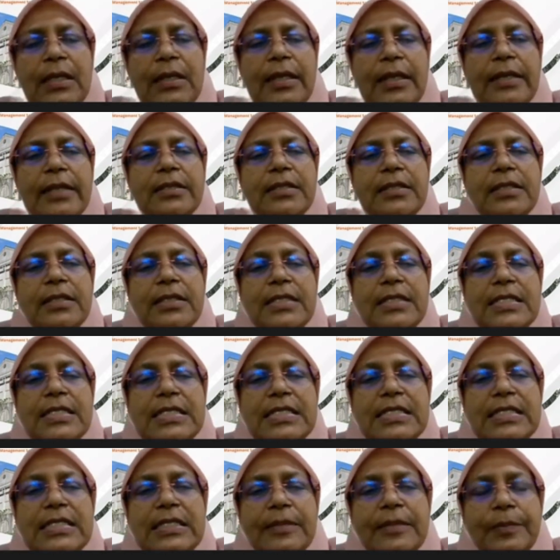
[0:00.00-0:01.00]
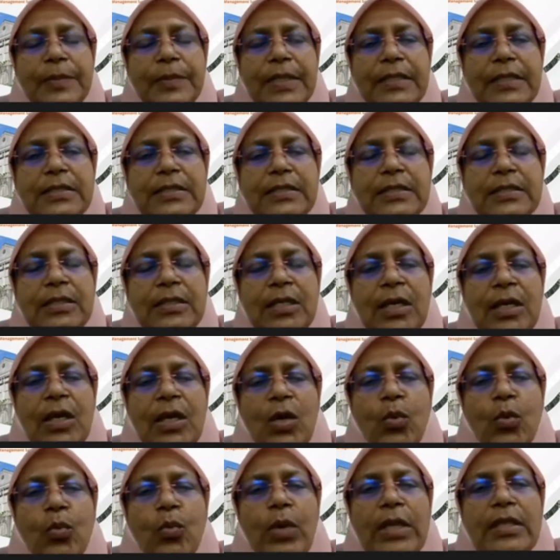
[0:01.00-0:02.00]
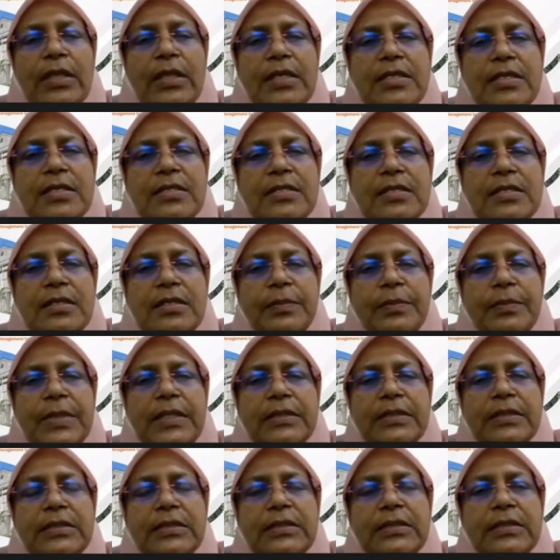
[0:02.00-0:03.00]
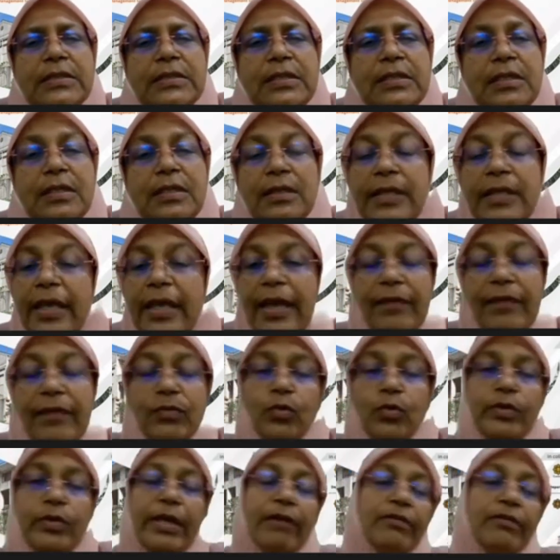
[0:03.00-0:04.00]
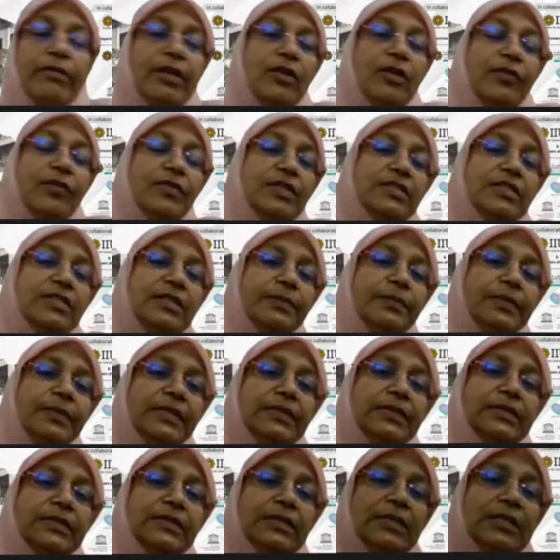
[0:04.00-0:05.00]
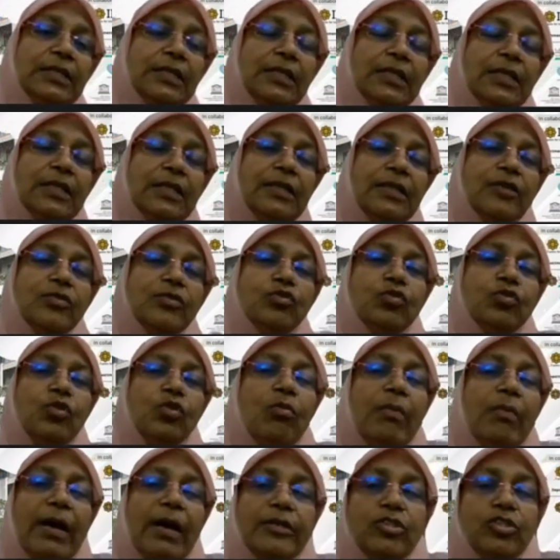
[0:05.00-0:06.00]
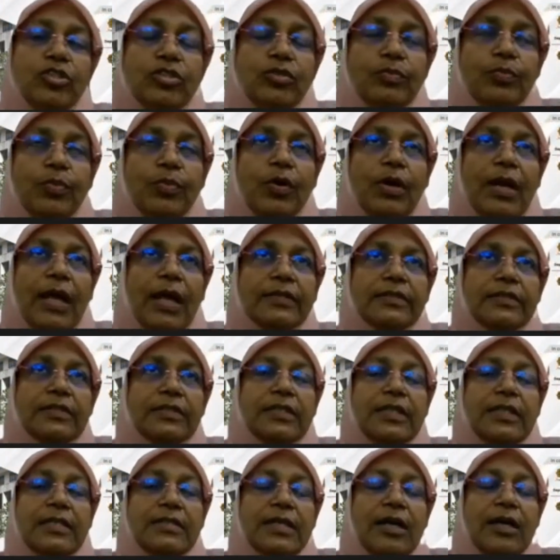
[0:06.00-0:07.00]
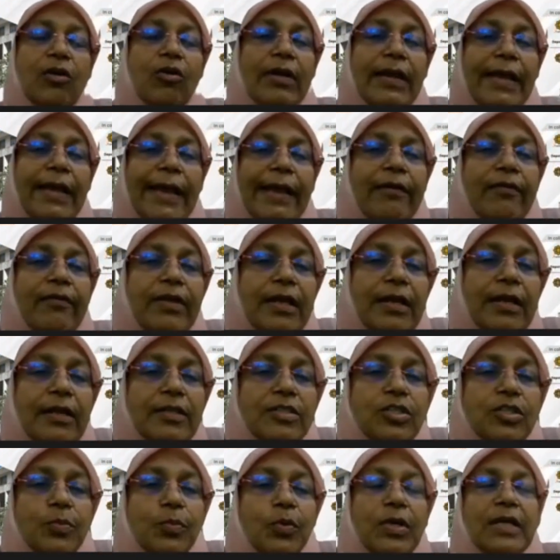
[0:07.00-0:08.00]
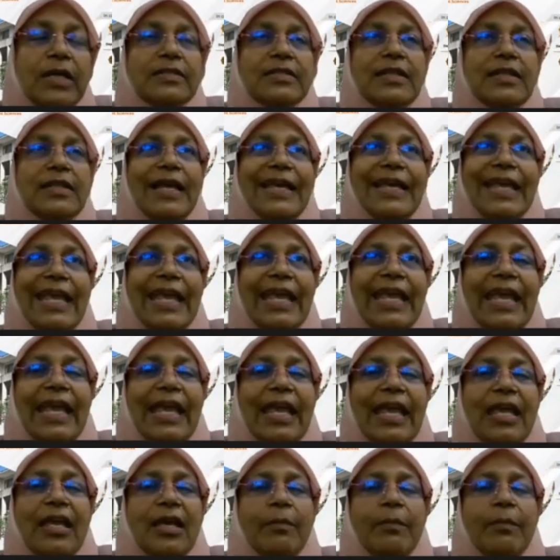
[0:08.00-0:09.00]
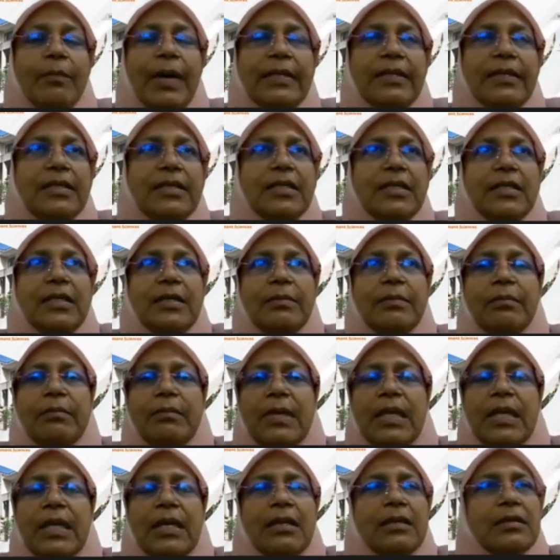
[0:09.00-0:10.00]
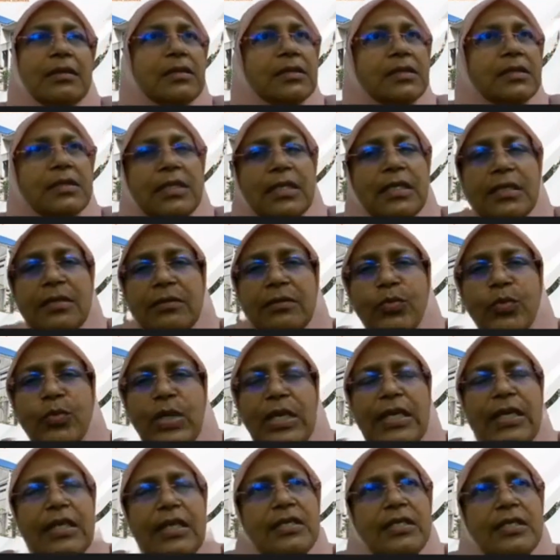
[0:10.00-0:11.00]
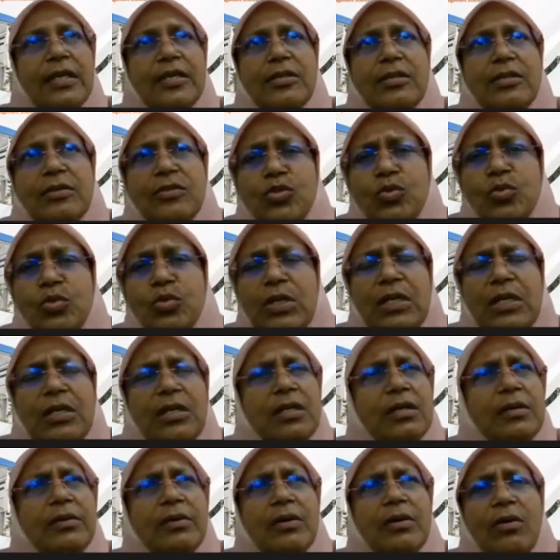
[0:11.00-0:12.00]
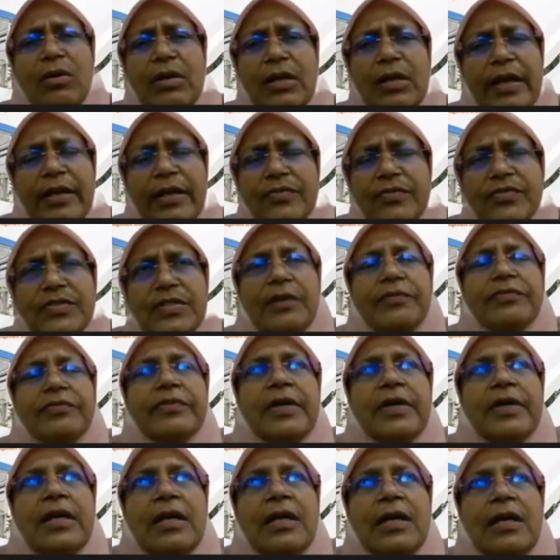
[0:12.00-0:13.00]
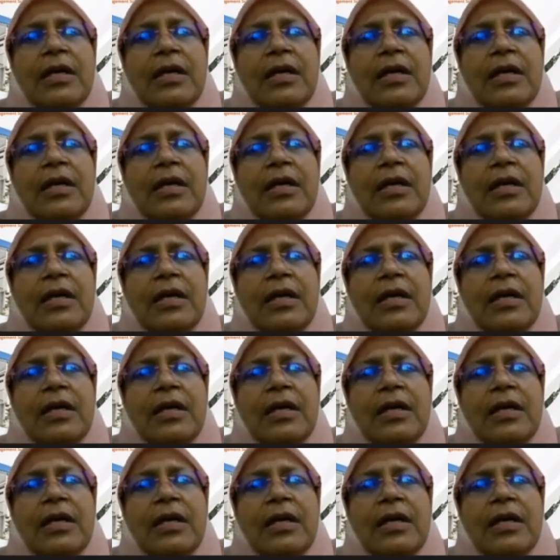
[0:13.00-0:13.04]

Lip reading: There's a surplus. When there's a surplus, they have to get rid of the surplus. There's so much products. These are all agricultural products like egg, butter, milk, and wheat, and sugar, all kind of stuff.